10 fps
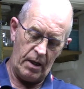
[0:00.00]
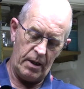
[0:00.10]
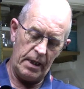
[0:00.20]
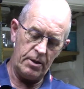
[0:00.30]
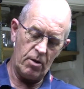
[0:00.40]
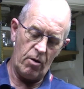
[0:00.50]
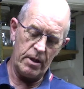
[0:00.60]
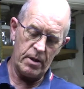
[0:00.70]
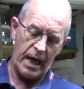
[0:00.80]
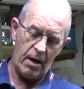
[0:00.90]
these
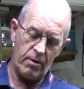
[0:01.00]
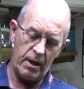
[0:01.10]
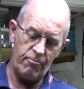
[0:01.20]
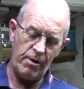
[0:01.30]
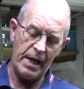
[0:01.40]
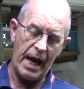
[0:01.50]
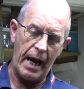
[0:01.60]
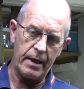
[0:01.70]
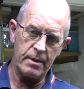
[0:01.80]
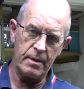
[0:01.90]
guys, how they
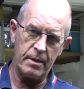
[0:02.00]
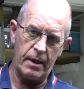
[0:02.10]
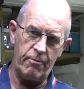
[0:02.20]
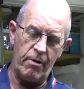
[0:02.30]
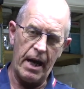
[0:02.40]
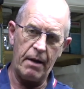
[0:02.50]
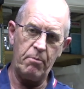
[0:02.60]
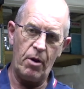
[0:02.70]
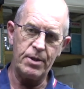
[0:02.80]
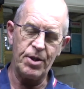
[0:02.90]
react, they react
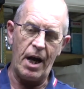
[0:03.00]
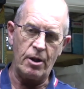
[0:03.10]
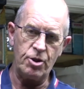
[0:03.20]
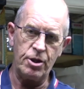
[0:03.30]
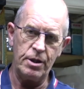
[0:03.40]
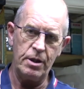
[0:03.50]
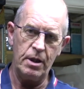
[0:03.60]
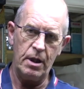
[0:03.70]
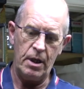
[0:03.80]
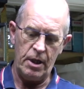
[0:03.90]
by touch.
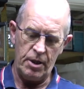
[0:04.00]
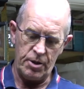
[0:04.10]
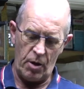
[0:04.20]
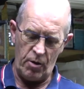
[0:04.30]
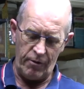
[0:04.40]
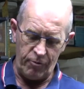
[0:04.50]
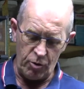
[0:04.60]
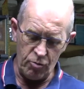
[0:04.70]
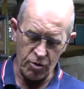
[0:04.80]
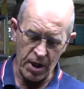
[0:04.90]
So if
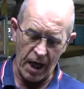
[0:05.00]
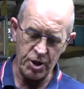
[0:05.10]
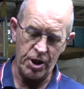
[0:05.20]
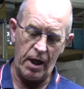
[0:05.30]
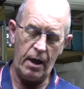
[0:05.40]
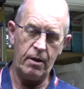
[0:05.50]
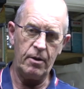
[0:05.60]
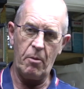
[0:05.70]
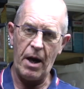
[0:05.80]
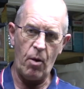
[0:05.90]
you touch it,
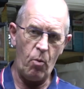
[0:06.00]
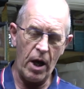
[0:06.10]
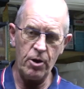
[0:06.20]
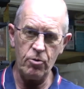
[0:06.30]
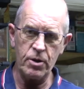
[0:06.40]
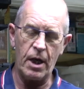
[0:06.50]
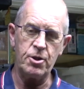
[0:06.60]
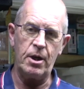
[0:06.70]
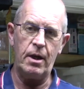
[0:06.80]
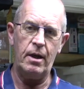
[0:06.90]
no matter where you
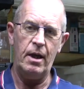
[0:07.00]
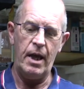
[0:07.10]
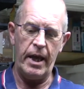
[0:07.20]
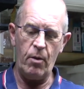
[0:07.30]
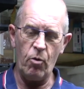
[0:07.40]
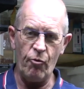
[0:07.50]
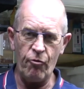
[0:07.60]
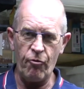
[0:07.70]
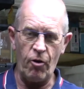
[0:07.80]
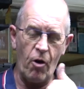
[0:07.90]
touch it, it will
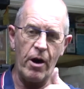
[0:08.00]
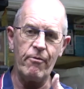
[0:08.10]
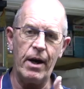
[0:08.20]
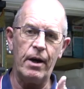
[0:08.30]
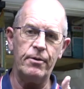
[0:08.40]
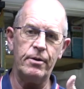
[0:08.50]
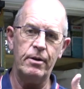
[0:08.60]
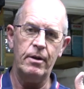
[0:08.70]
fly around